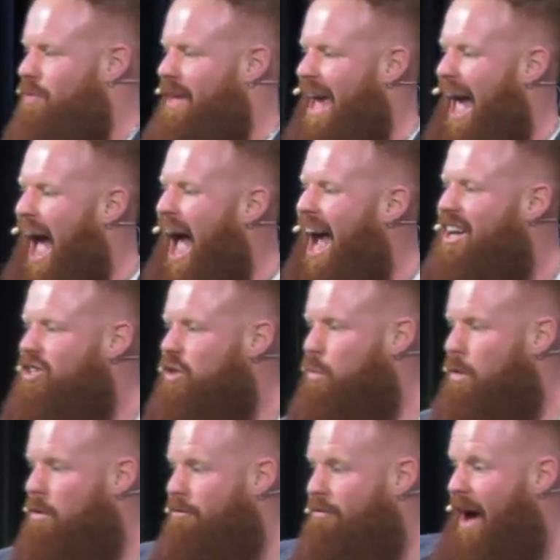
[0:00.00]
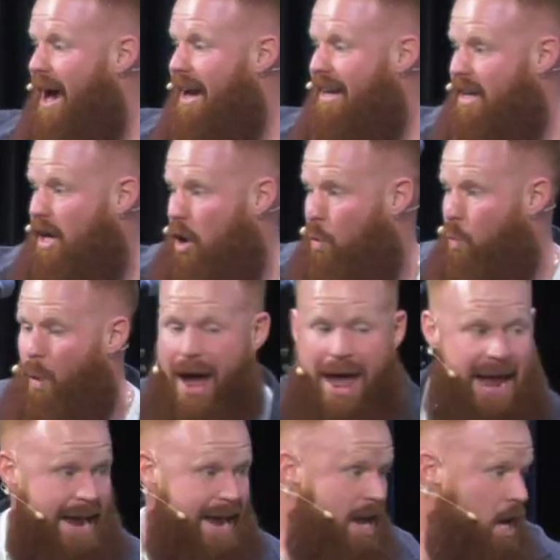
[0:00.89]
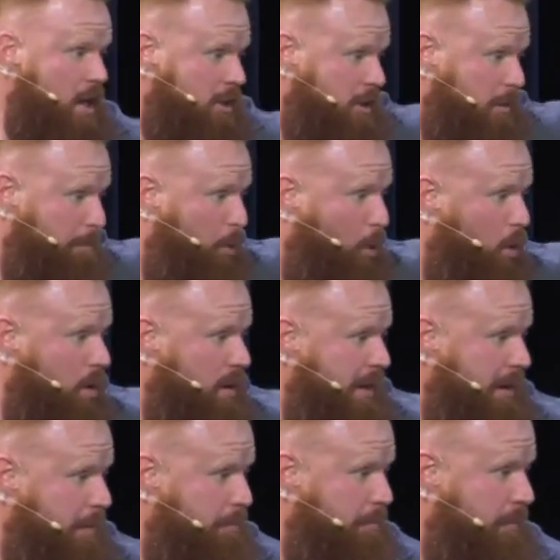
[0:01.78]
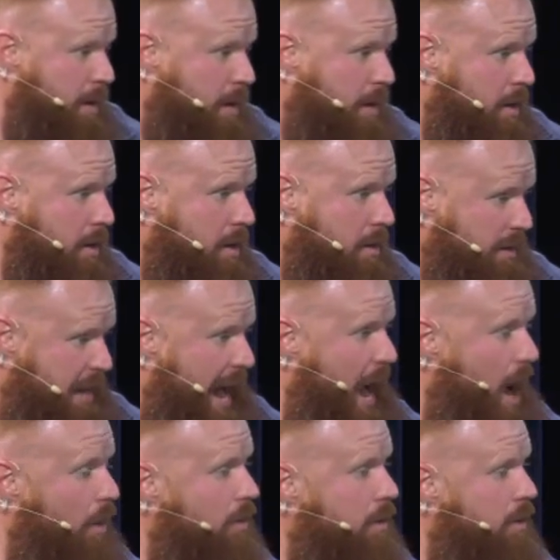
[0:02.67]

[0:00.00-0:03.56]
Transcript: they actually were finding a way to pull him down.